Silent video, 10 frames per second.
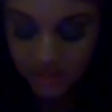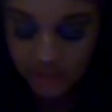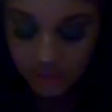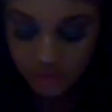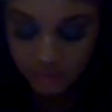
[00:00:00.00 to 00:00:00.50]
I
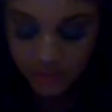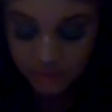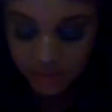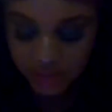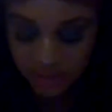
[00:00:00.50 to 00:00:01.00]
still do my
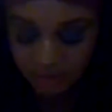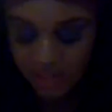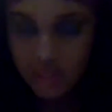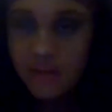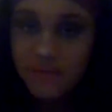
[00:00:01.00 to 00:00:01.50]
updates at the
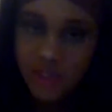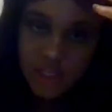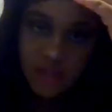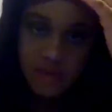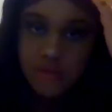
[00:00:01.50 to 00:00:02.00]
beginning of
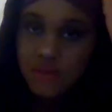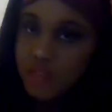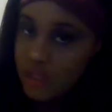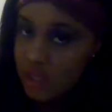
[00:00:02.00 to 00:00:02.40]
videos.